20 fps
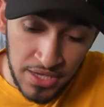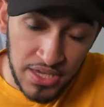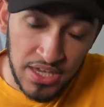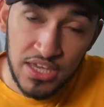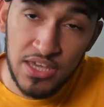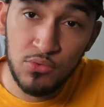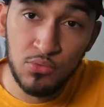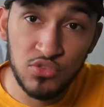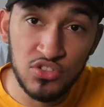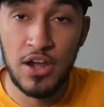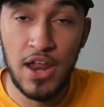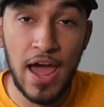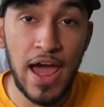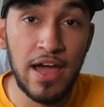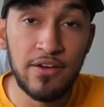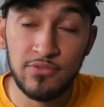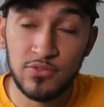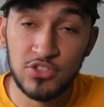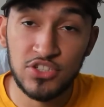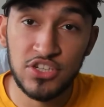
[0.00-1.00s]
He was
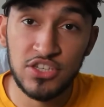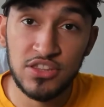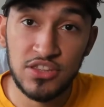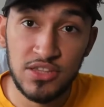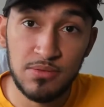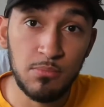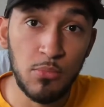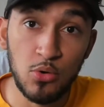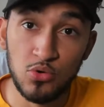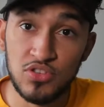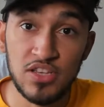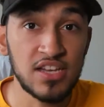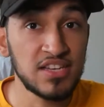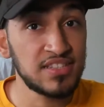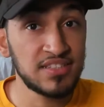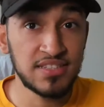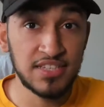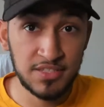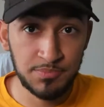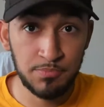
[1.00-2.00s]
averaging the most
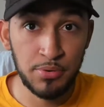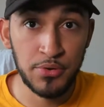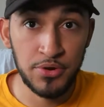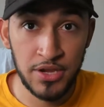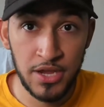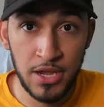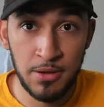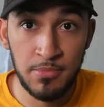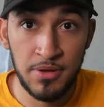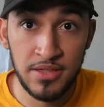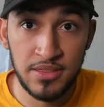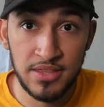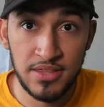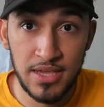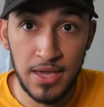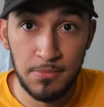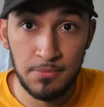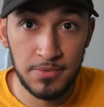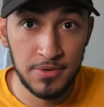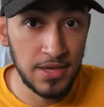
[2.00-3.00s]
assists per game in the
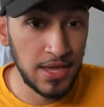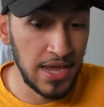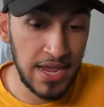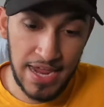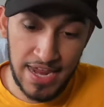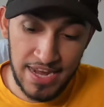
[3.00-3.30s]
NBA,